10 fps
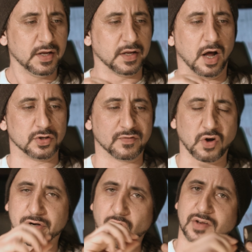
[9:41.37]
You know, you've
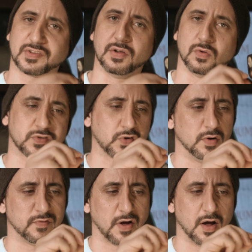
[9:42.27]
got a nice little
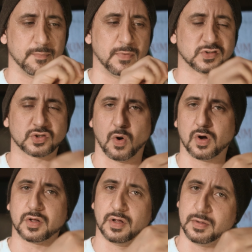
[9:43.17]
sort of
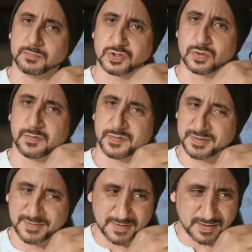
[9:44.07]
squonk sort of
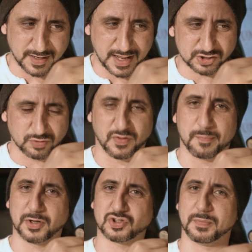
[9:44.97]
connector on the
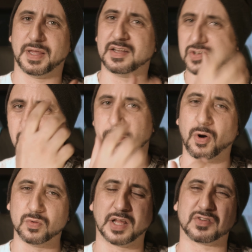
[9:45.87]
bottom here so your
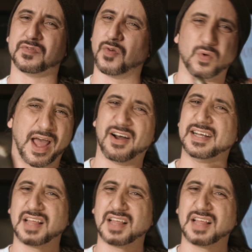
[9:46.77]
bottle doesn't fall out.